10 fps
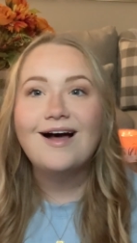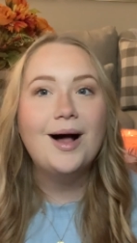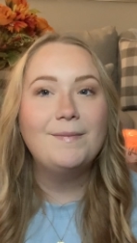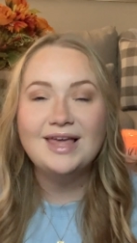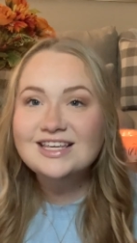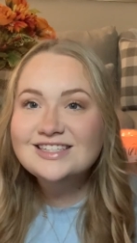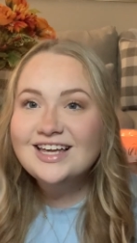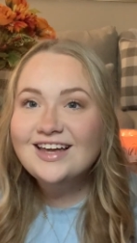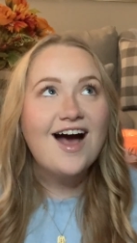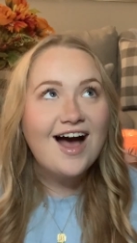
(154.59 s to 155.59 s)

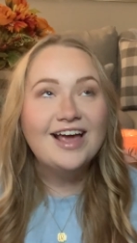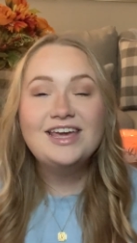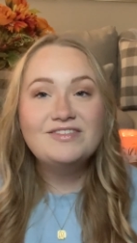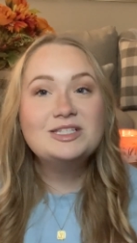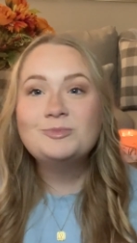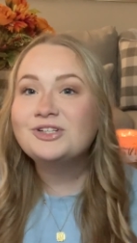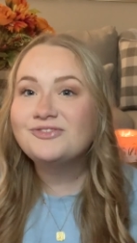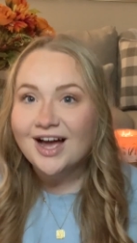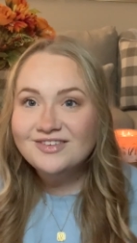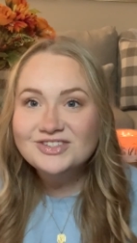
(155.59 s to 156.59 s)
amazing. I gave this book
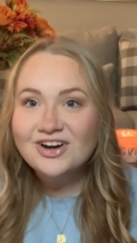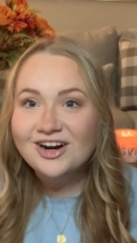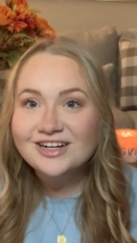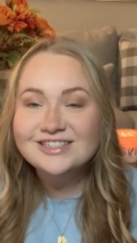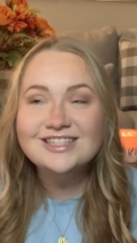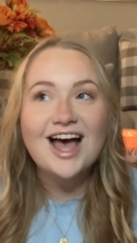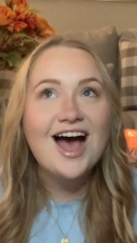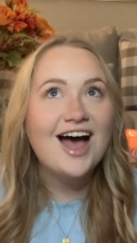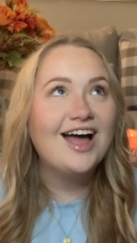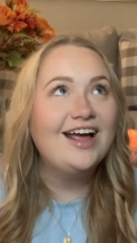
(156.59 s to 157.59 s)
5 stars.
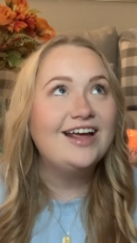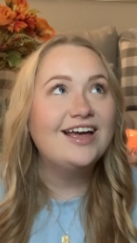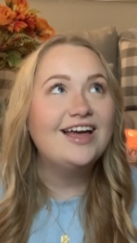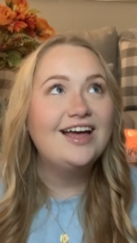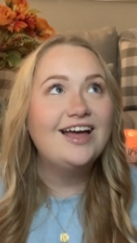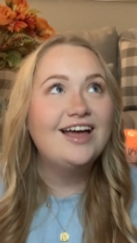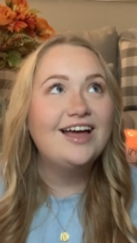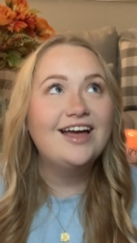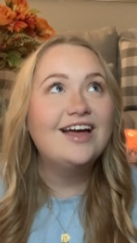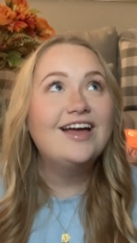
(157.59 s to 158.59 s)
I
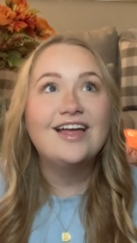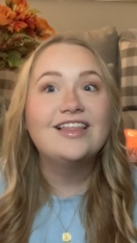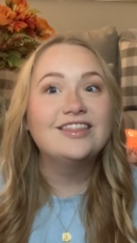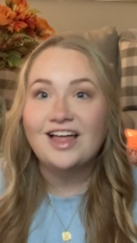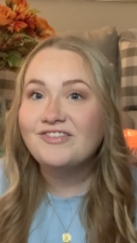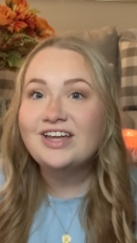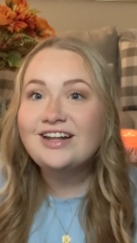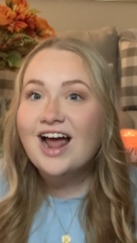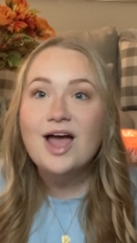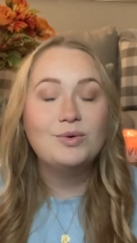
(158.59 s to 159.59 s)
love
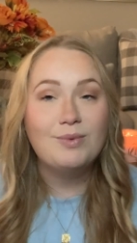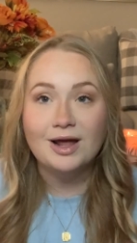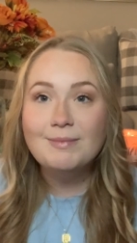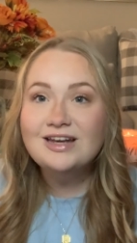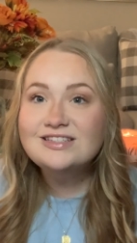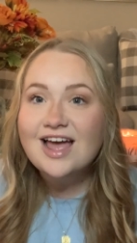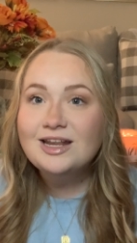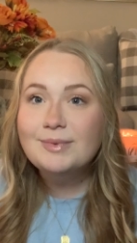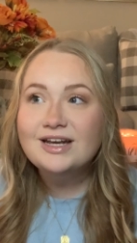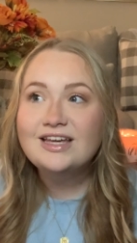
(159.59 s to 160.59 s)
it. I would recommend it to
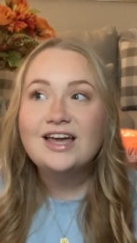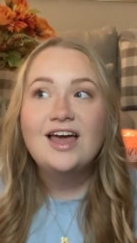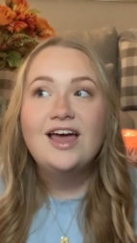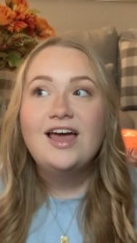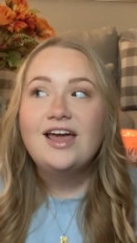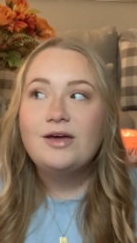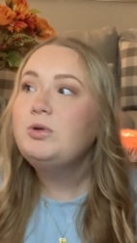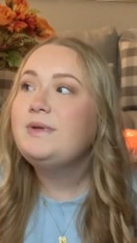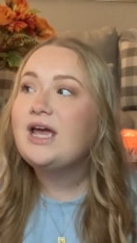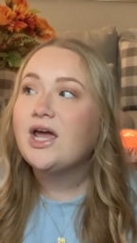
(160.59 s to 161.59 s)
anybody. It would
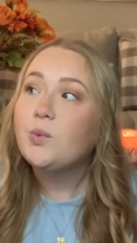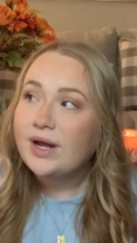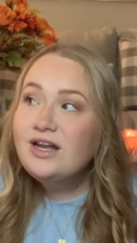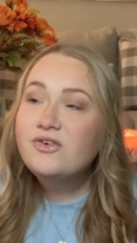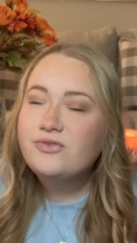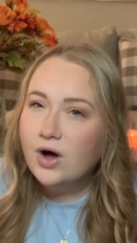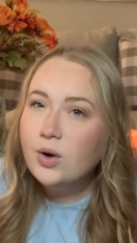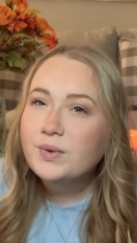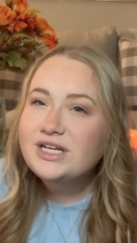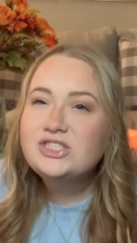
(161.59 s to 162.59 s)
be a great fall
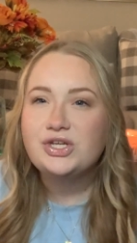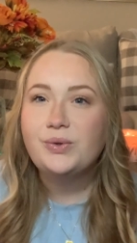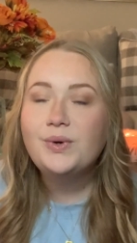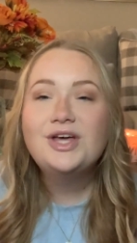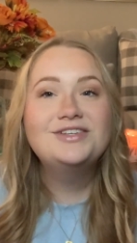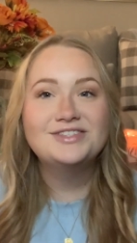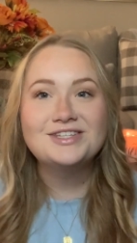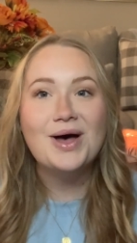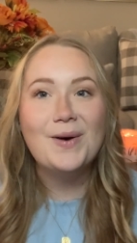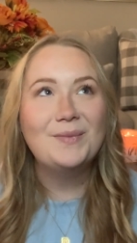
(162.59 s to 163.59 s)
read too.
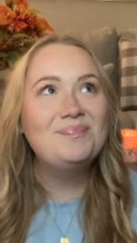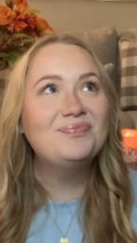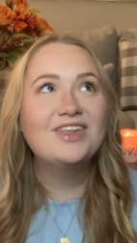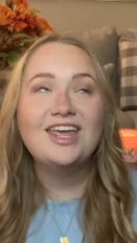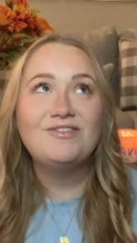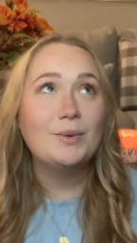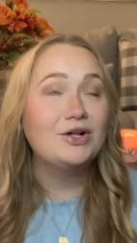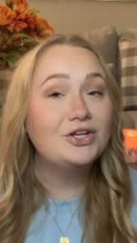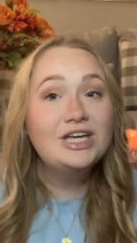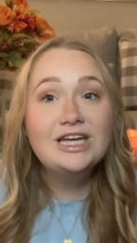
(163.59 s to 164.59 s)
So if you are
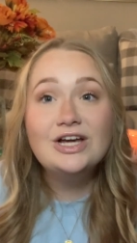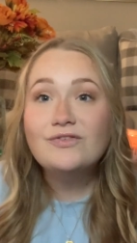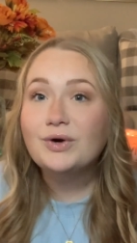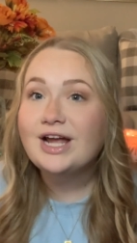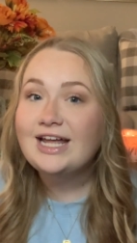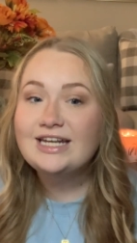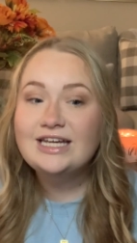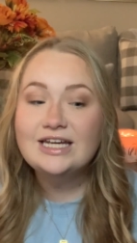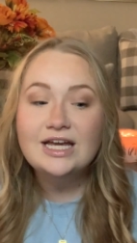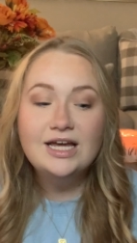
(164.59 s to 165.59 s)
looking for
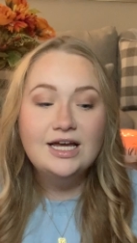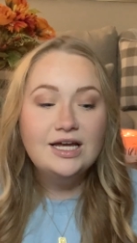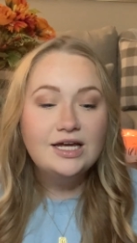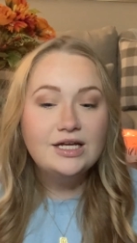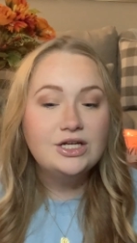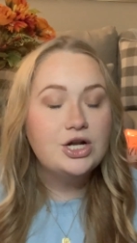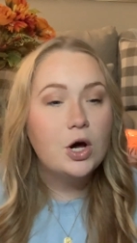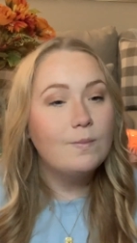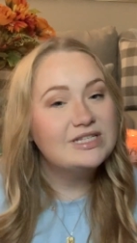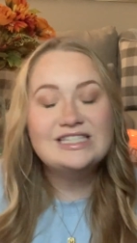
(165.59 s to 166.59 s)
any, you
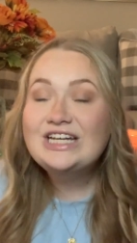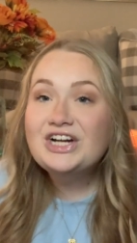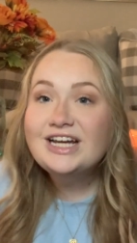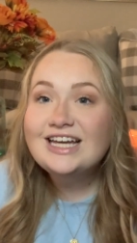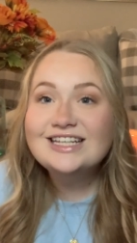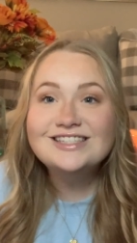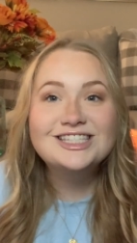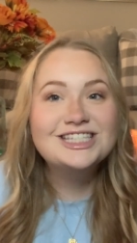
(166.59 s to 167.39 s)
know, mysterious